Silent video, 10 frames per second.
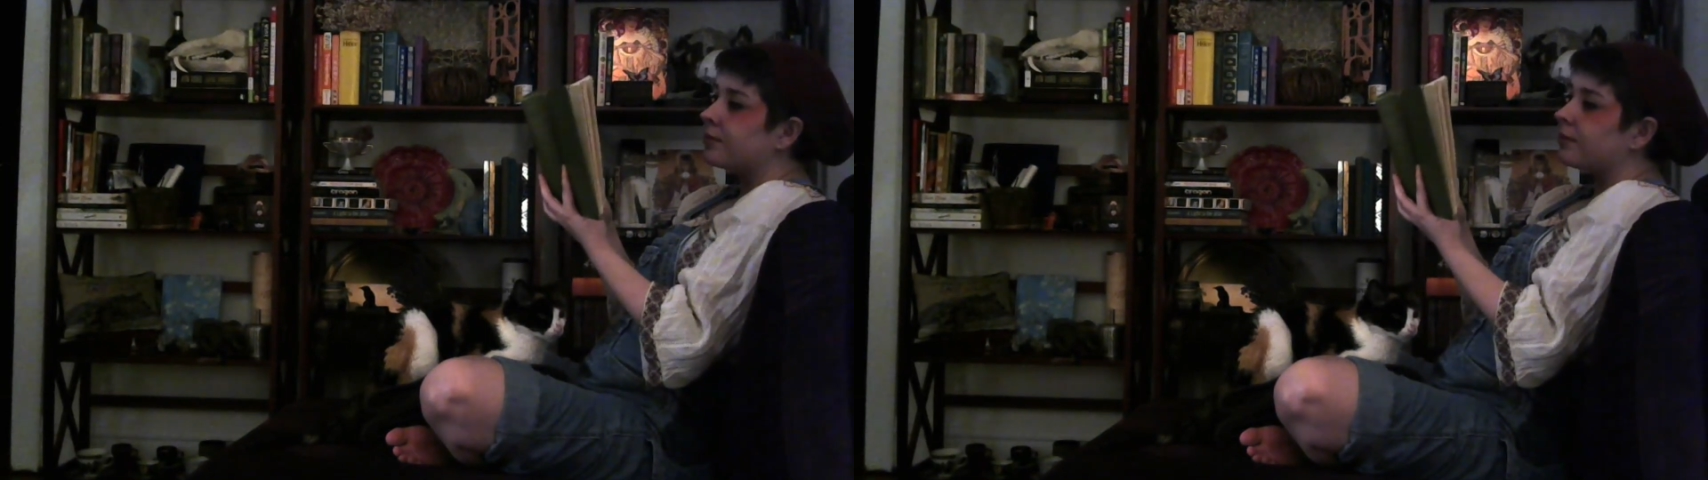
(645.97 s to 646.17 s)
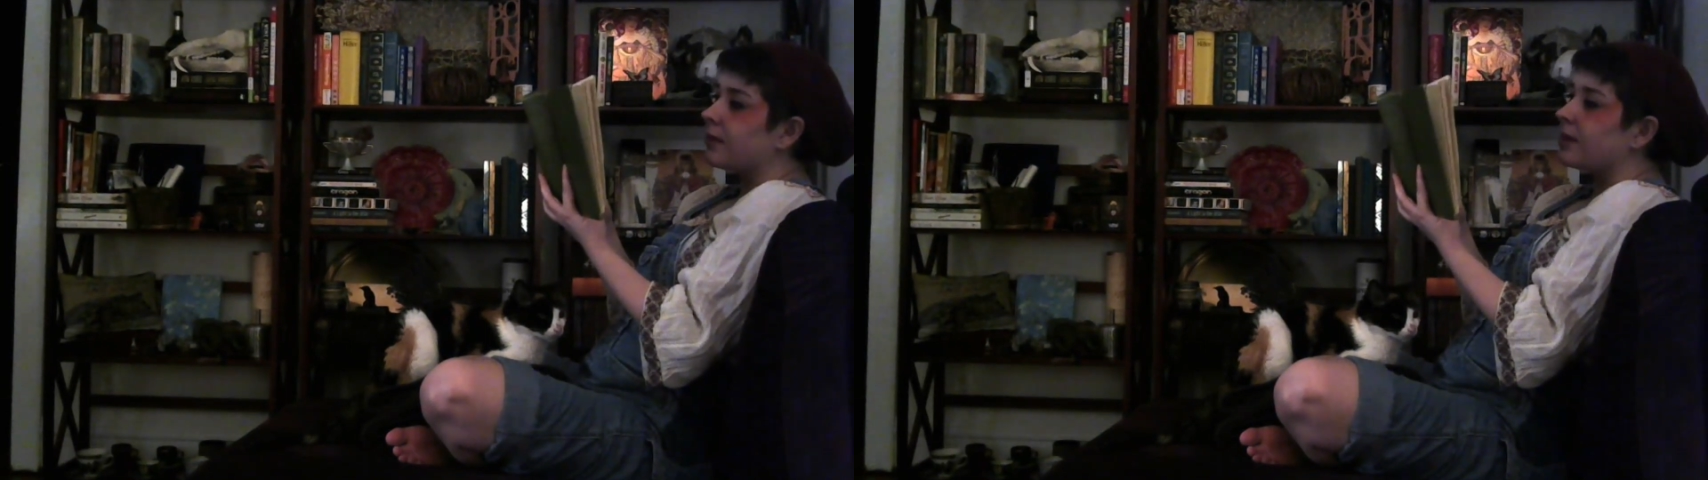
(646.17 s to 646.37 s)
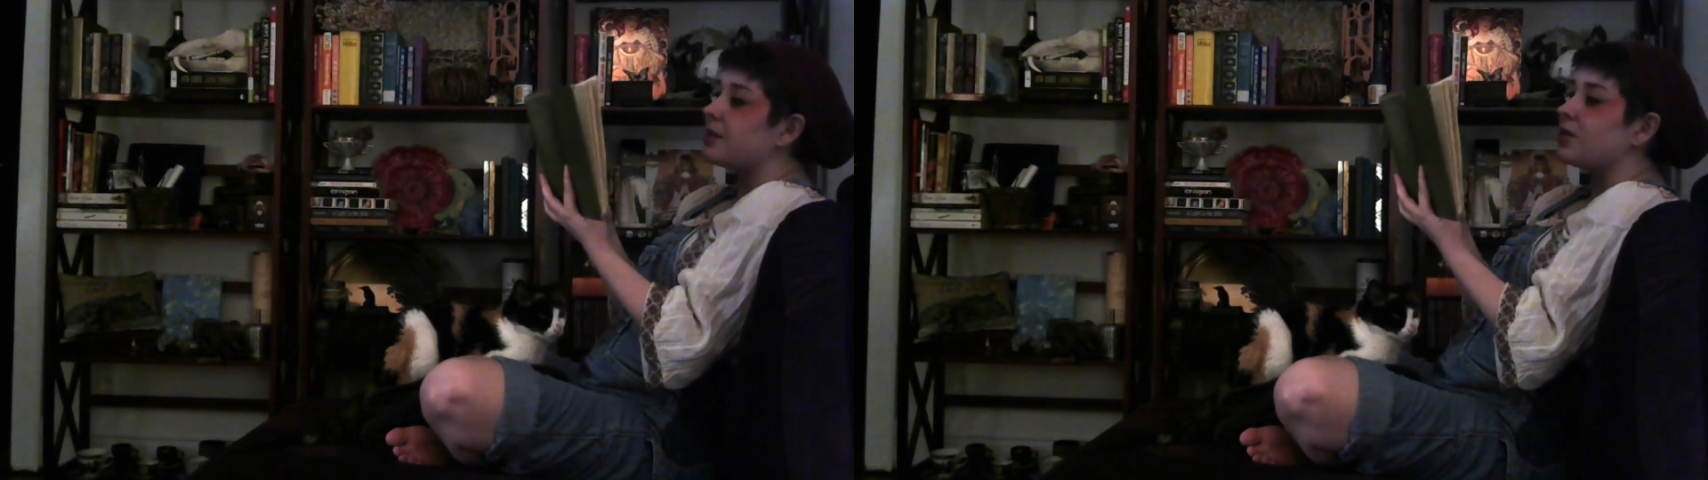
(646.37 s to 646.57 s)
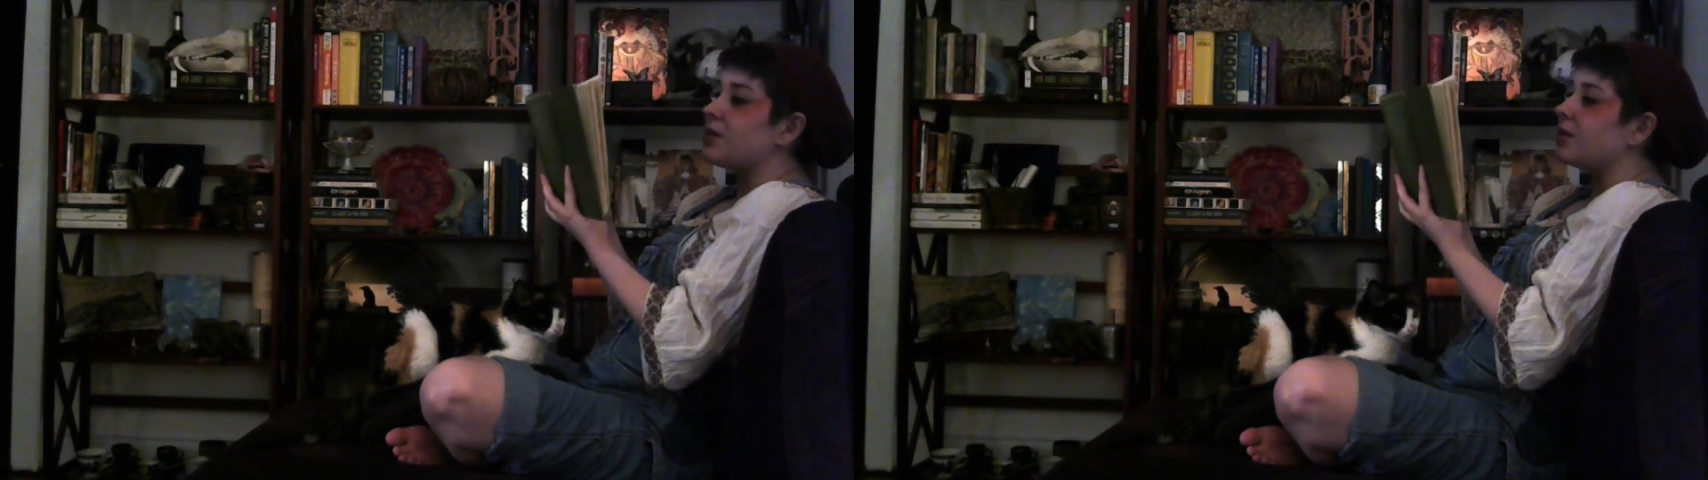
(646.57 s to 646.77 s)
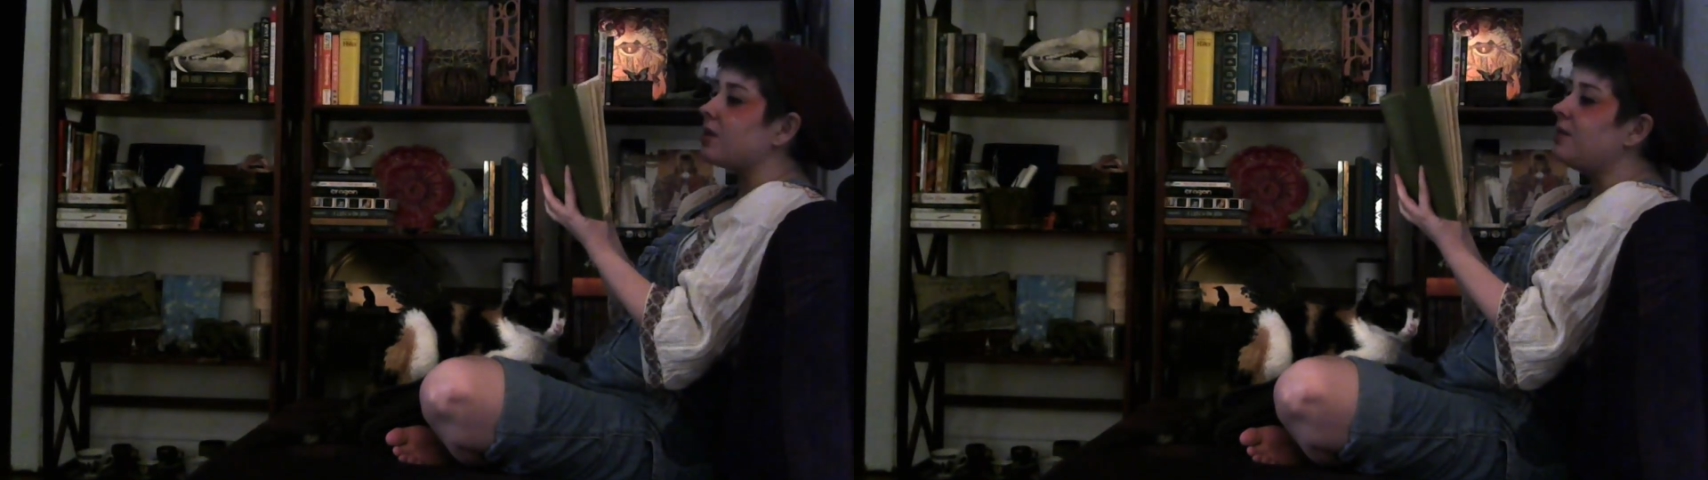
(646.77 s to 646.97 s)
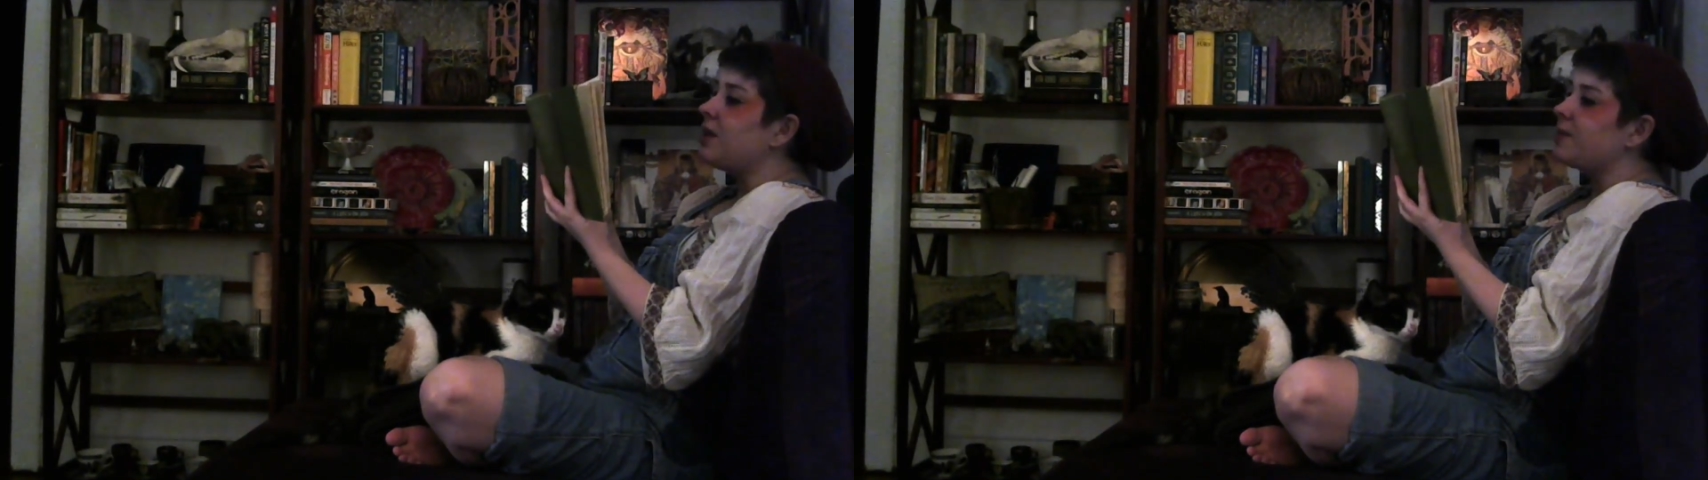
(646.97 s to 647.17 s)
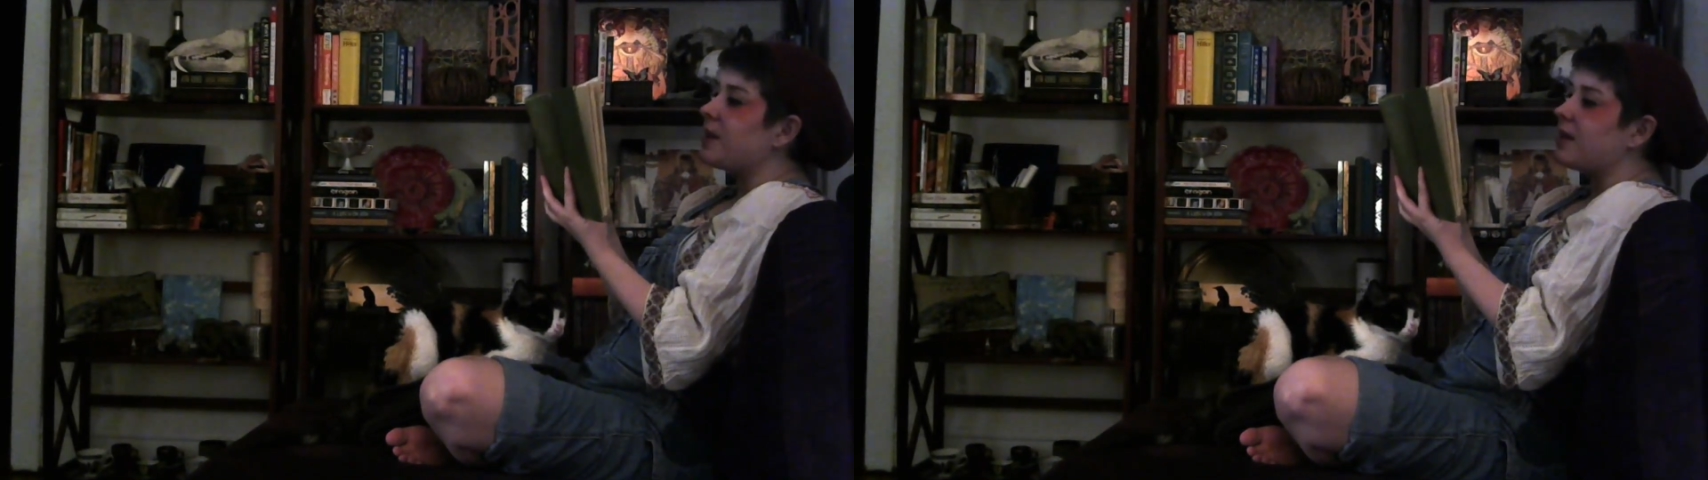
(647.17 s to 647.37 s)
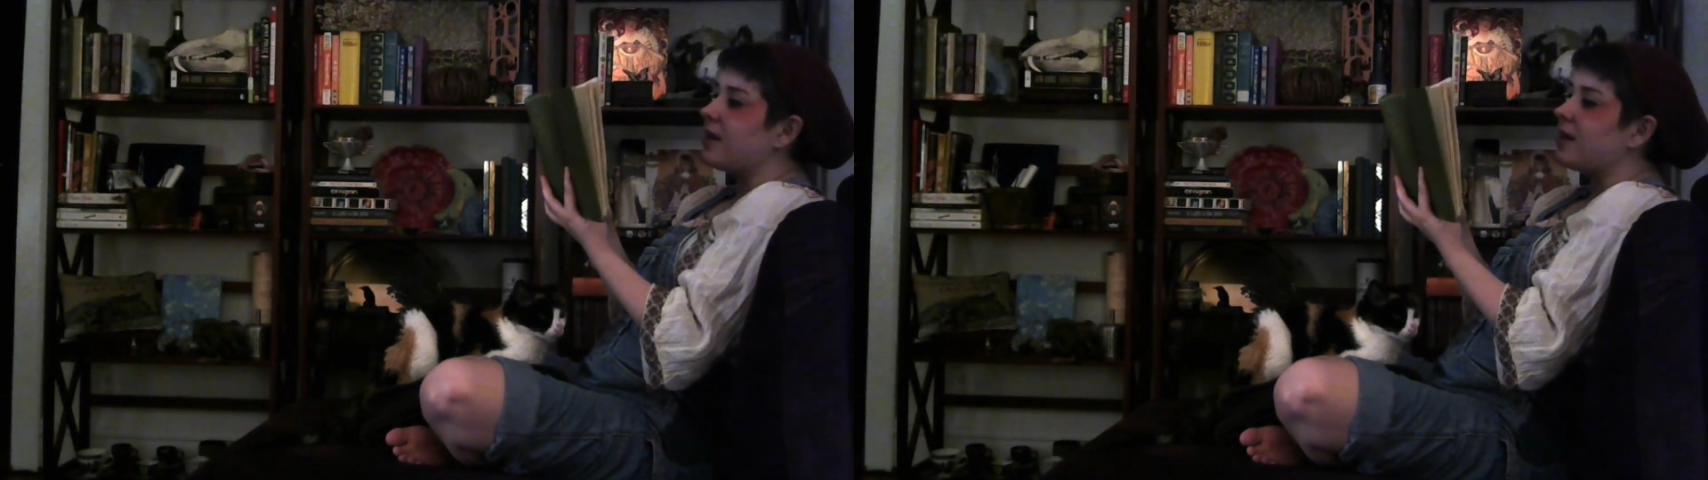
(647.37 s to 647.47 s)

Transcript: So she took them each by the